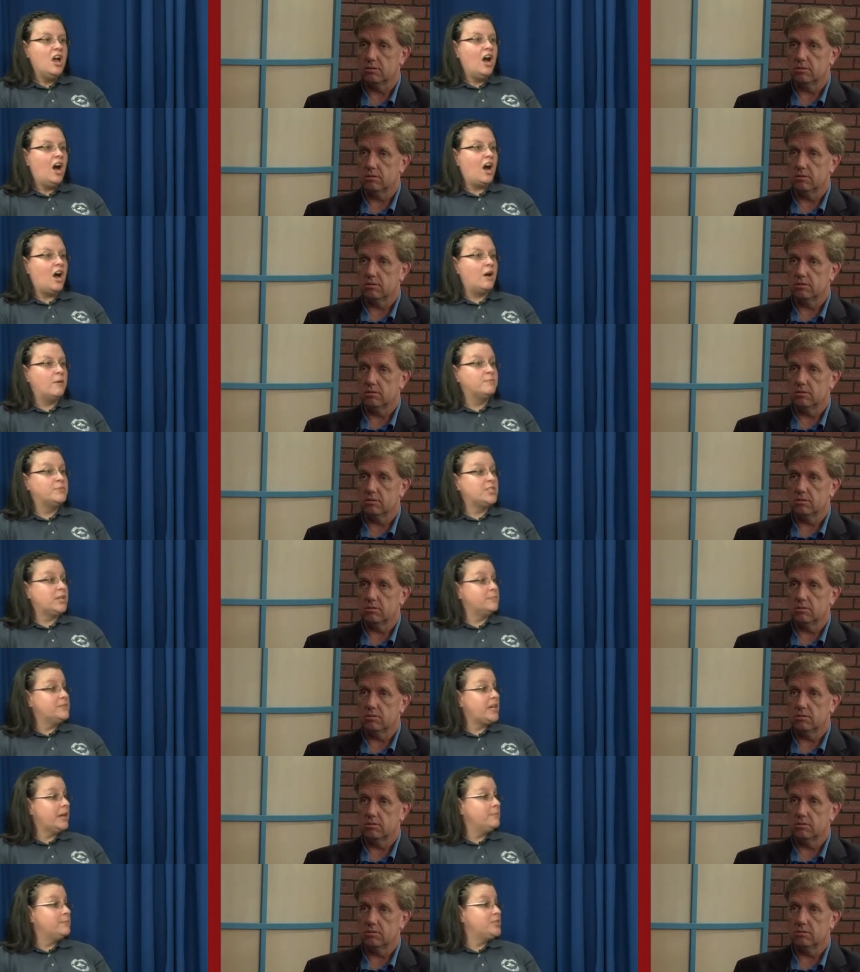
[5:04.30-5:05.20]
Speaker 1: Um,
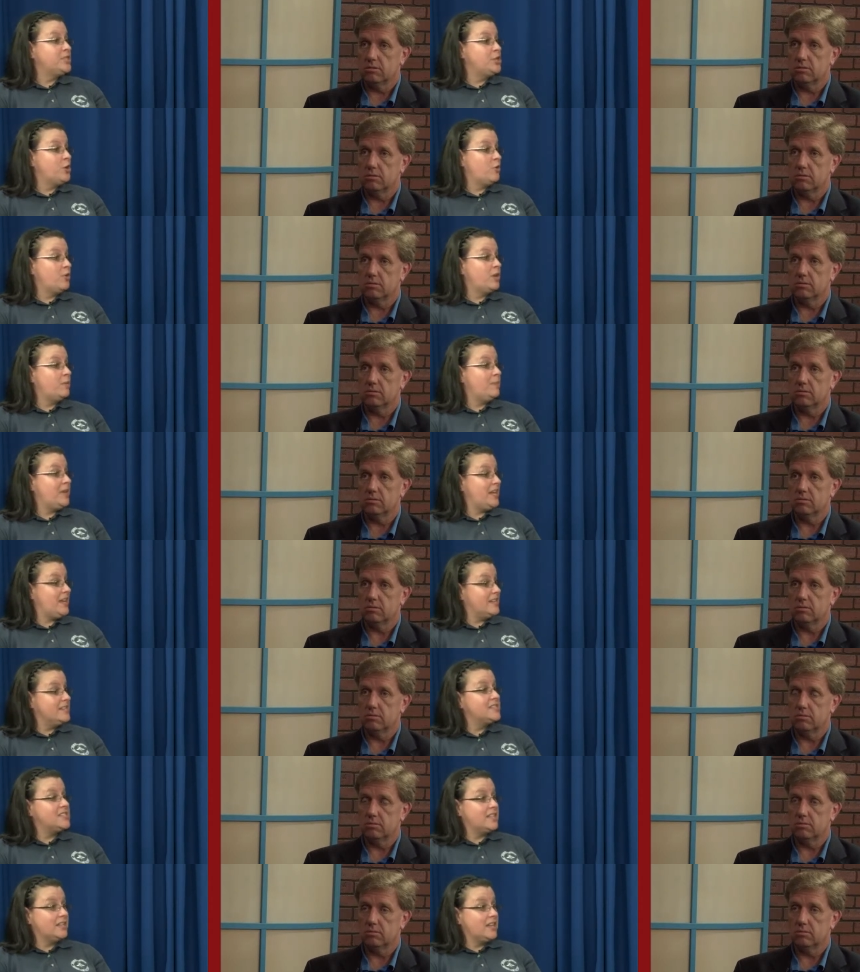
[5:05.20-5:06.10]
sometimes snow can be
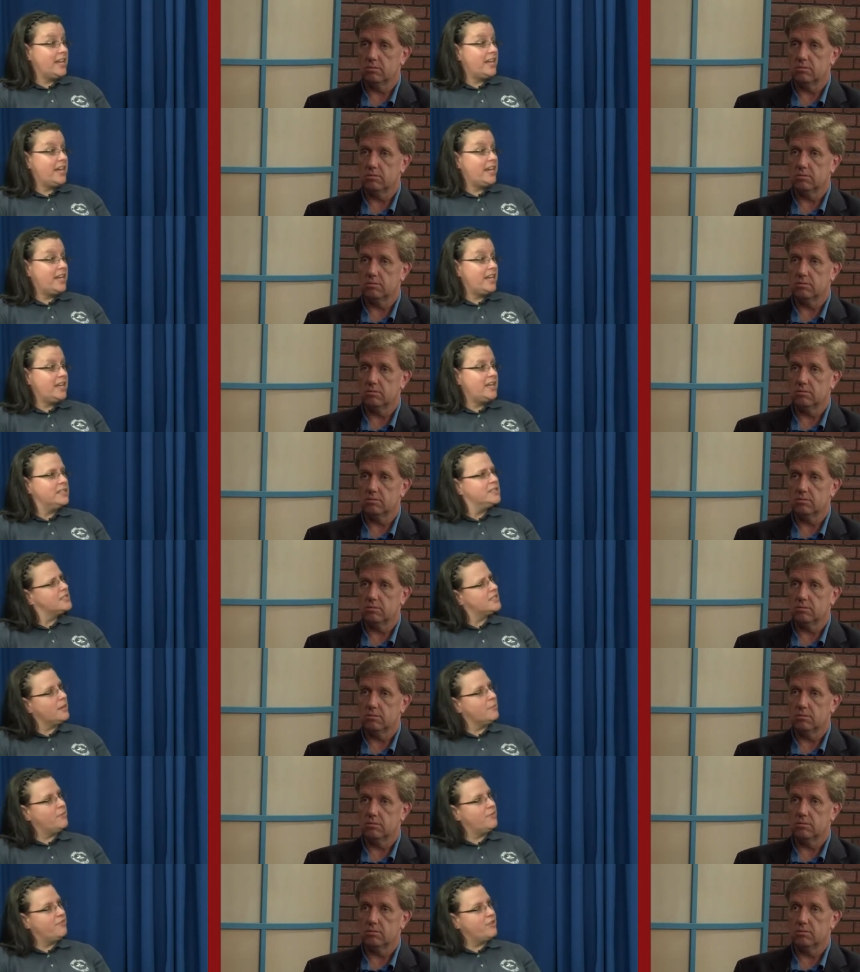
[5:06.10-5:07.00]
insulating in
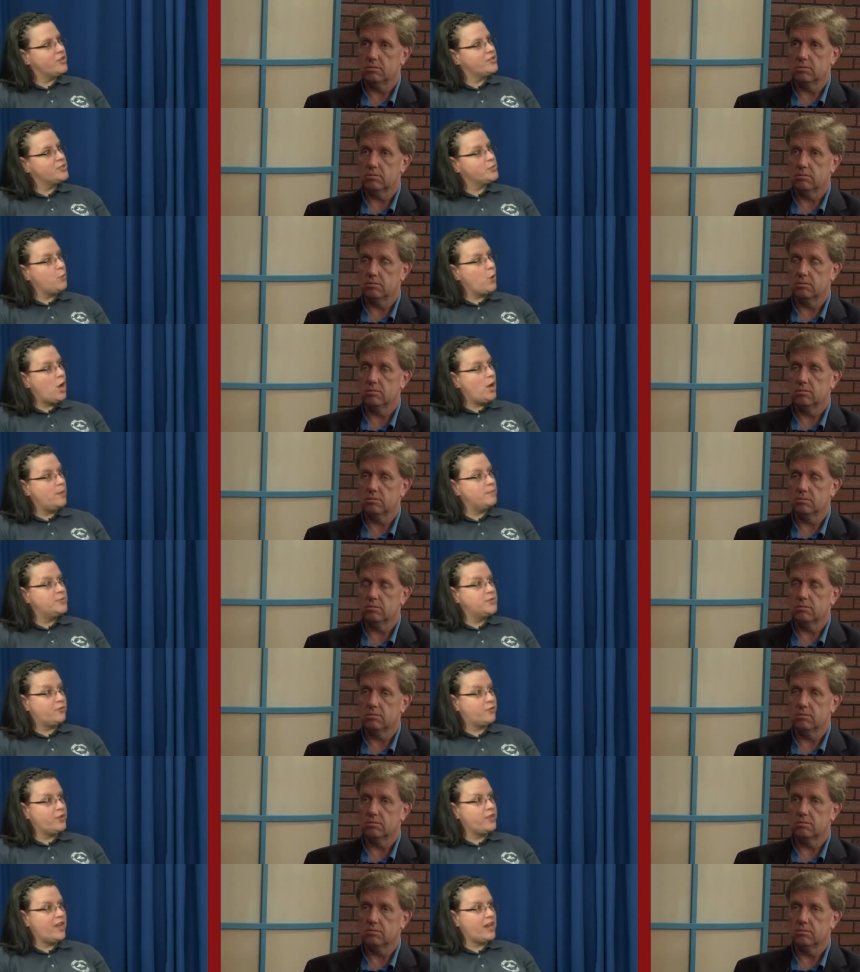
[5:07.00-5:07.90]
some of our
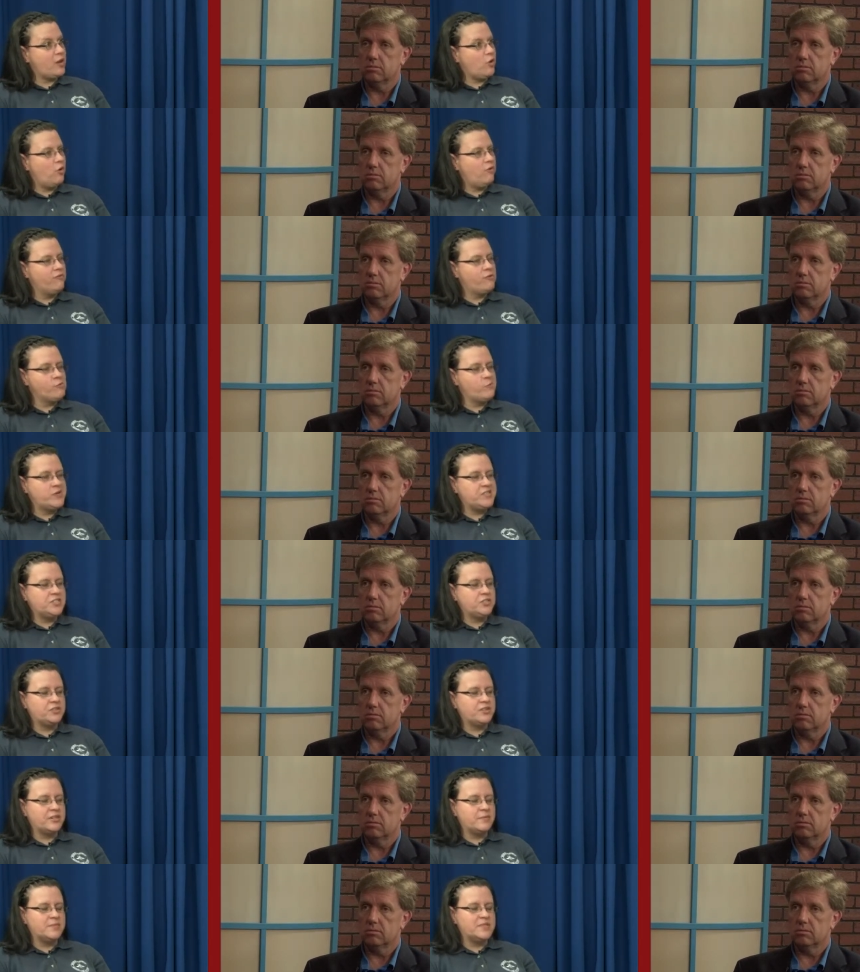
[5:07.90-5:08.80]
swamps for that
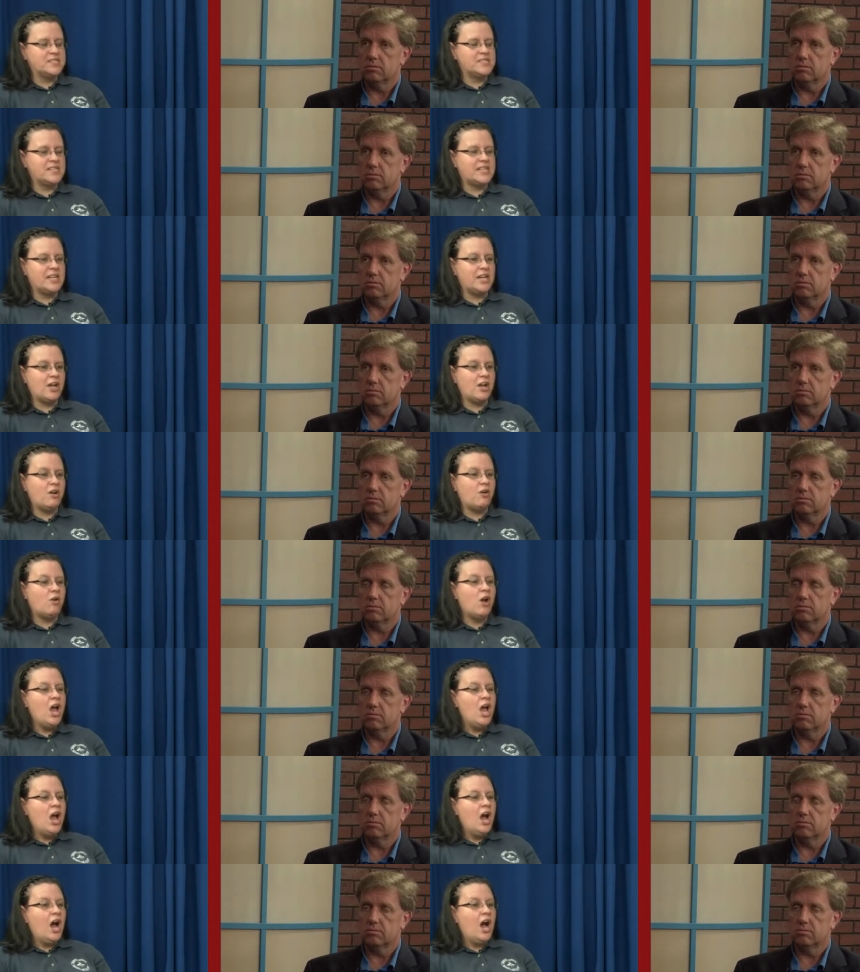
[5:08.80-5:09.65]
overwintering mosquito,